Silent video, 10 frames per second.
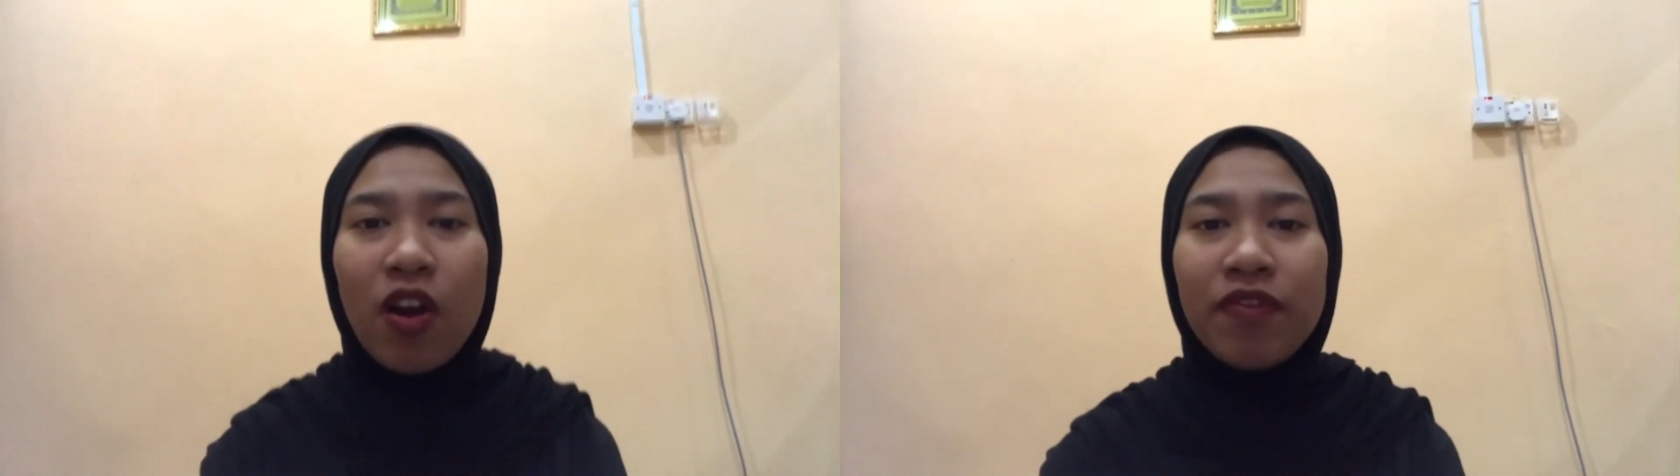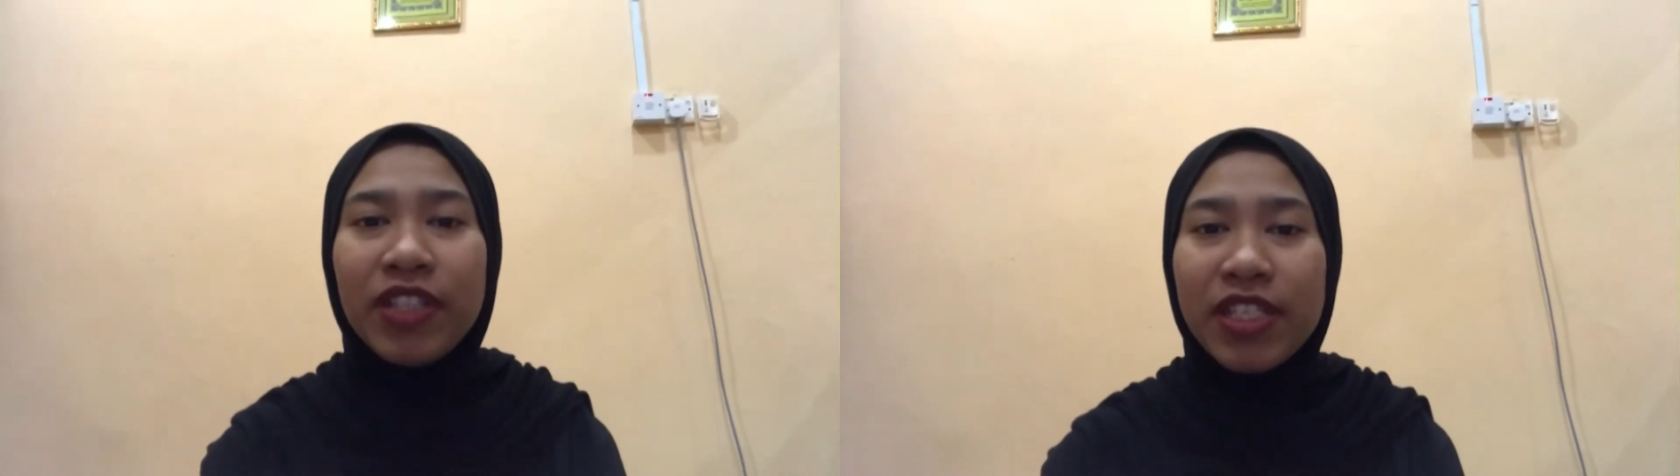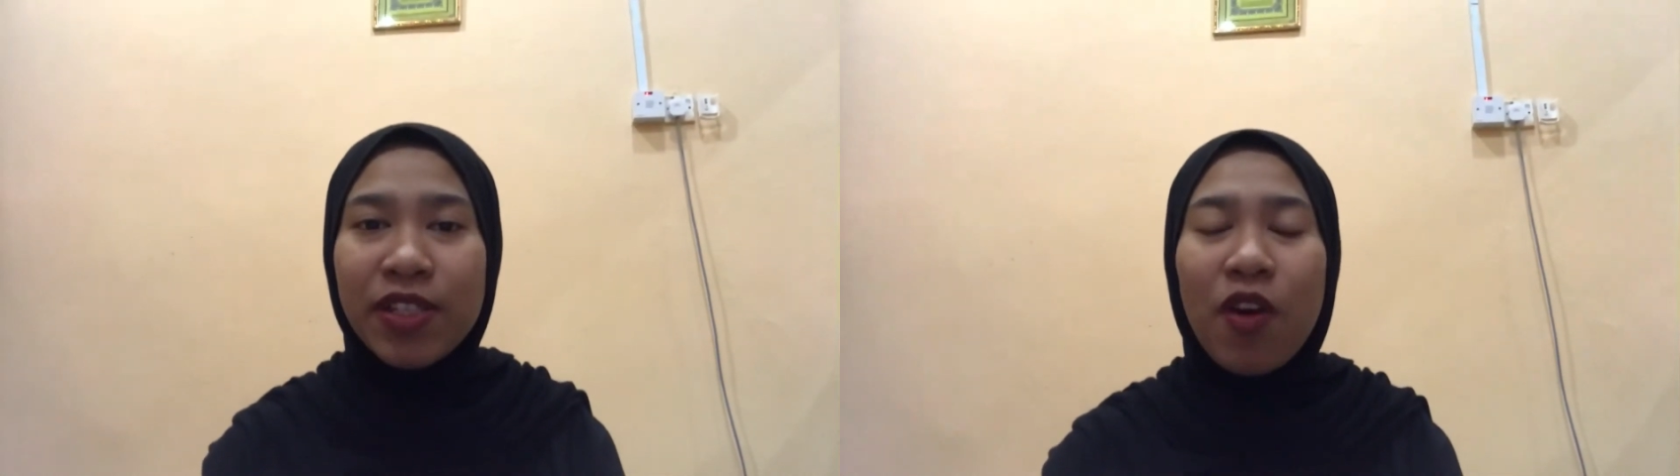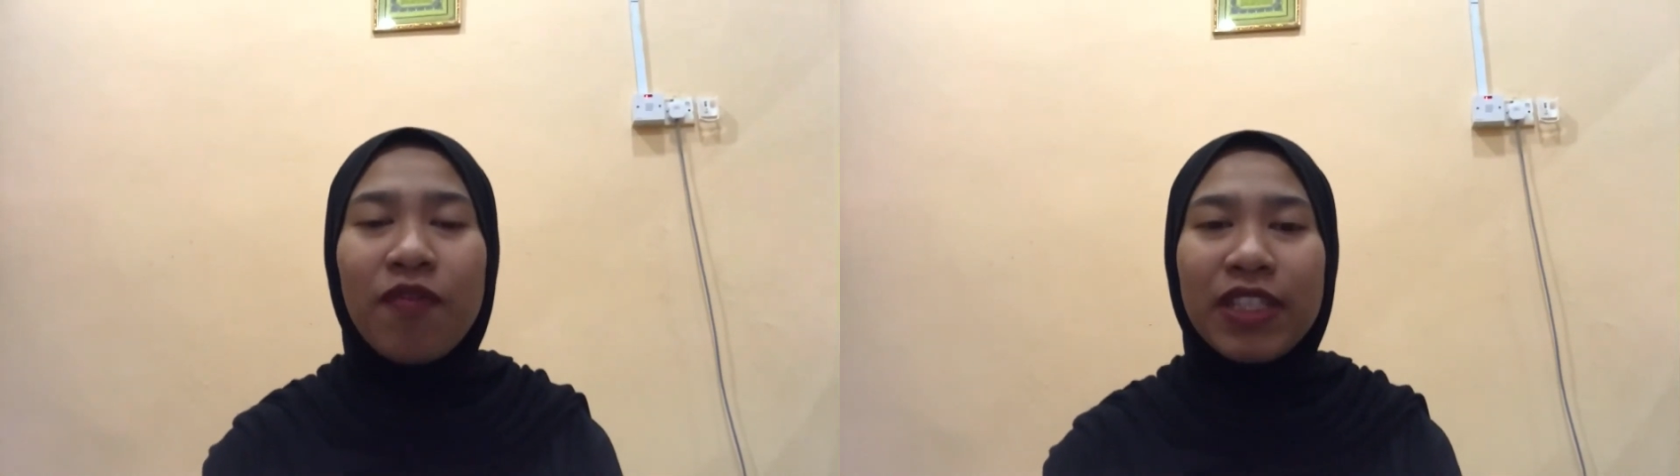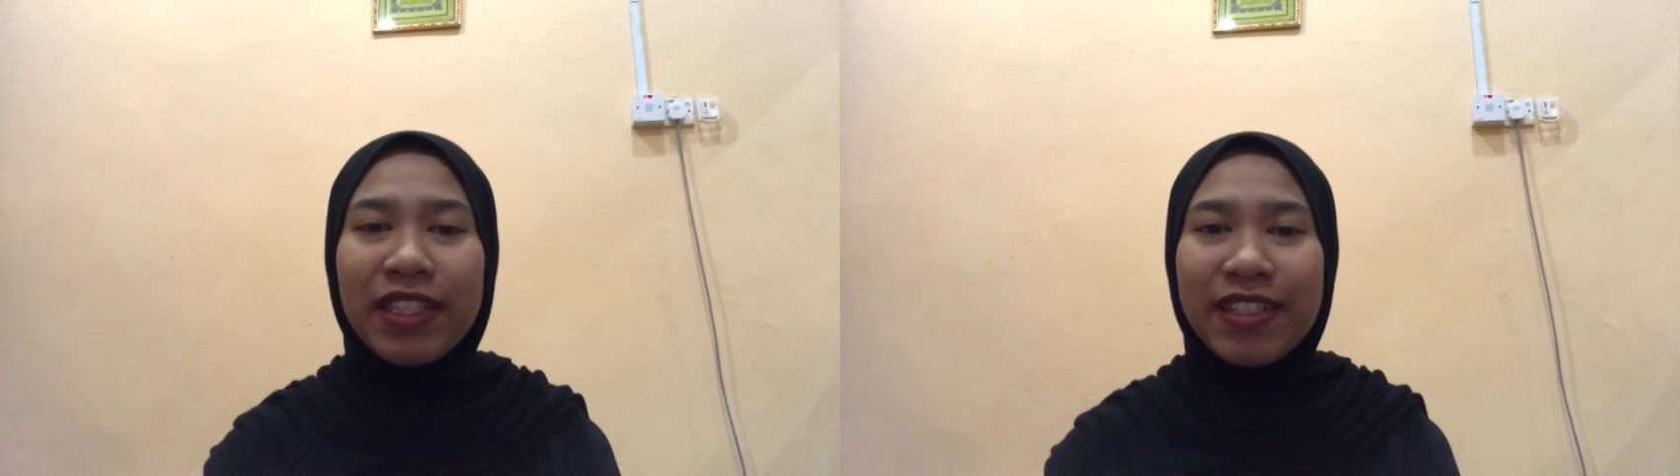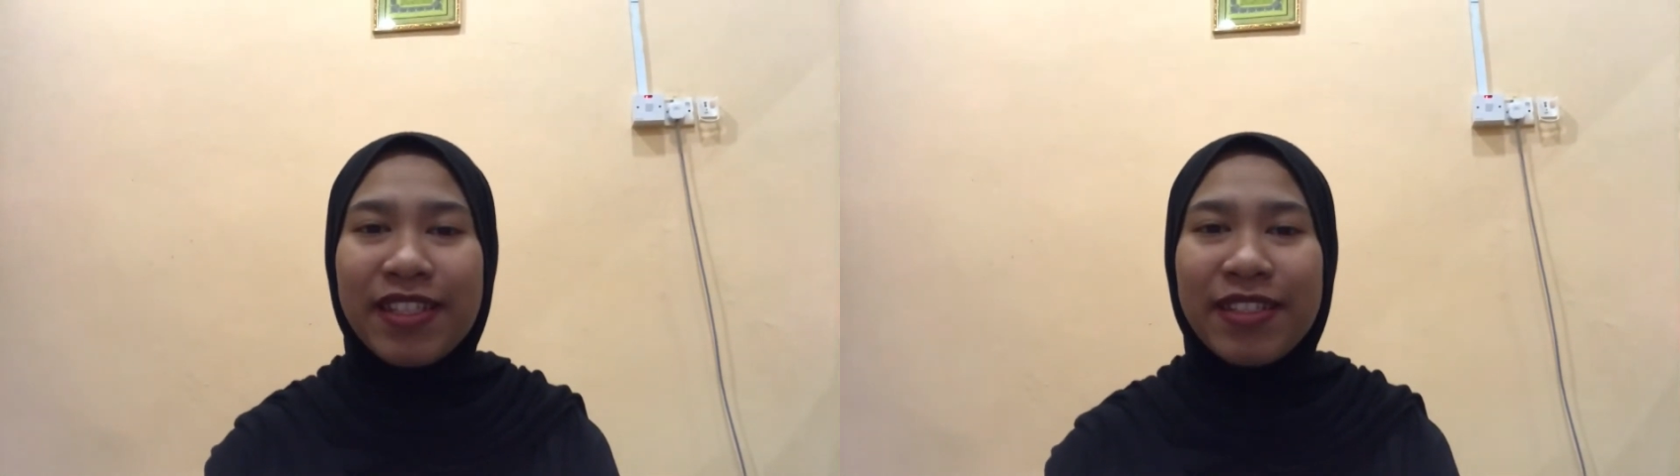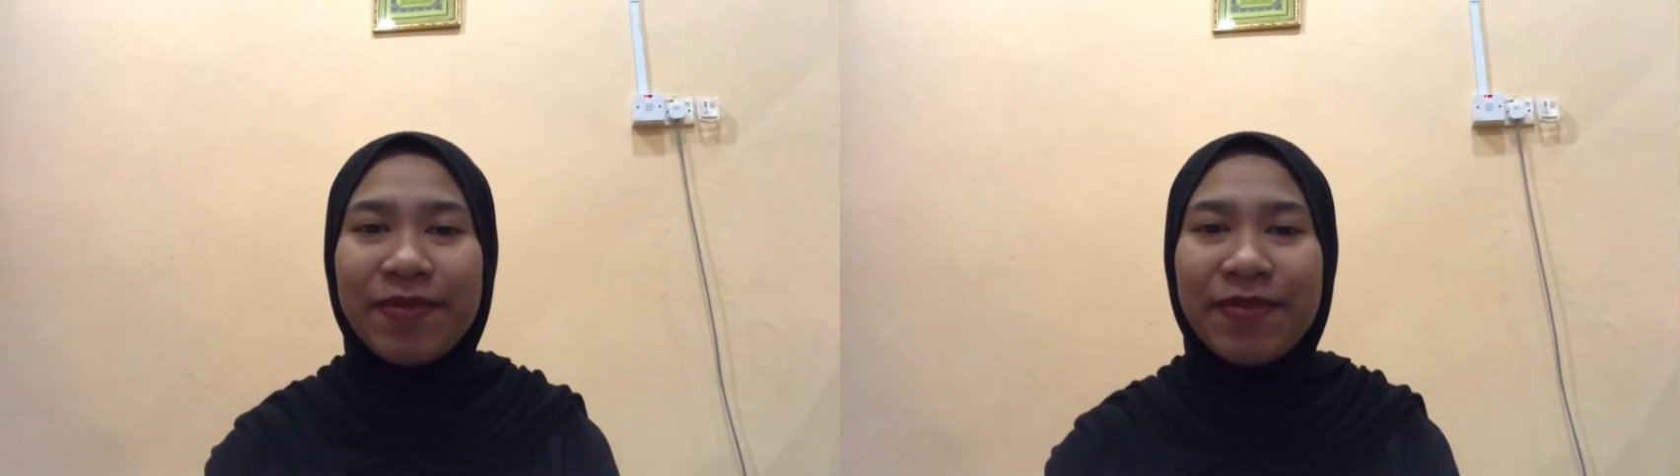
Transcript: of these converters.